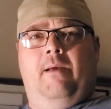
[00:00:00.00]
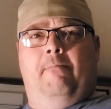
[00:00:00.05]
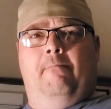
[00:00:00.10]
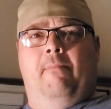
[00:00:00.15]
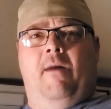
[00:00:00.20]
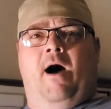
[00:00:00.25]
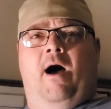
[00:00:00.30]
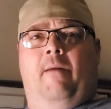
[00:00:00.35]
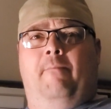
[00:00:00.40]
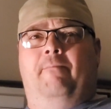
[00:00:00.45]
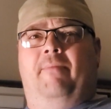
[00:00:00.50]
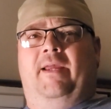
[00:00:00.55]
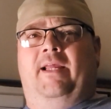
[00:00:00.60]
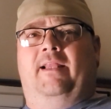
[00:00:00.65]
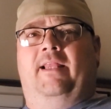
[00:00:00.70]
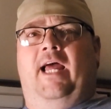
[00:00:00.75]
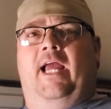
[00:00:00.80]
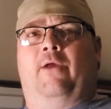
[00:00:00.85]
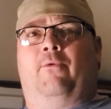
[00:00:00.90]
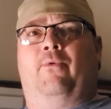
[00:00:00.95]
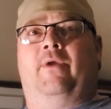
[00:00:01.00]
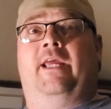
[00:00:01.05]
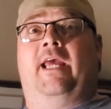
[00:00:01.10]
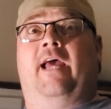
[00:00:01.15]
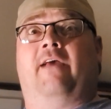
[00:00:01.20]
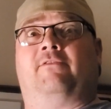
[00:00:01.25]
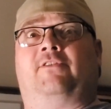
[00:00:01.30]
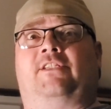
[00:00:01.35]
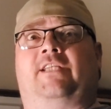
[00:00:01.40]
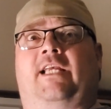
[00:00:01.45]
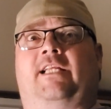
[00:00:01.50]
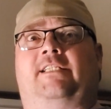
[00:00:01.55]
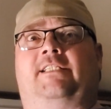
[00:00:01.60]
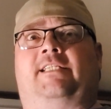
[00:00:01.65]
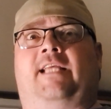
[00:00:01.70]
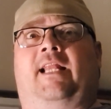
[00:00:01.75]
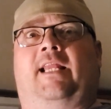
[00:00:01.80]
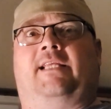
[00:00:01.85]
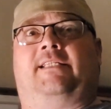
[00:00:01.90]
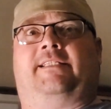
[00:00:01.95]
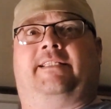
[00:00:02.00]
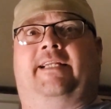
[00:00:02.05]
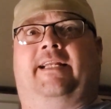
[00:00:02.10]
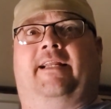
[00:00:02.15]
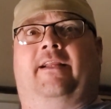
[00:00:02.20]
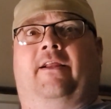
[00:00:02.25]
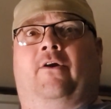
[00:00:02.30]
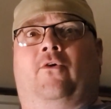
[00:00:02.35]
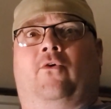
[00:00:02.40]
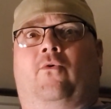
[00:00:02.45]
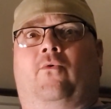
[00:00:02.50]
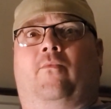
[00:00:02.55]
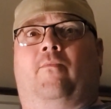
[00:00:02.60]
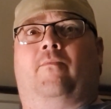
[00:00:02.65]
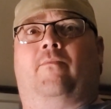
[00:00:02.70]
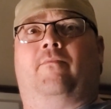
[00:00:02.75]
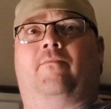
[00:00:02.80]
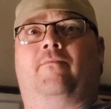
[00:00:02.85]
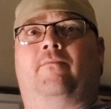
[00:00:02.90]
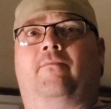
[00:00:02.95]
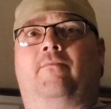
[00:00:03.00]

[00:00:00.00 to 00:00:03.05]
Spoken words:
Mom be like, we have Saint Celestine at home.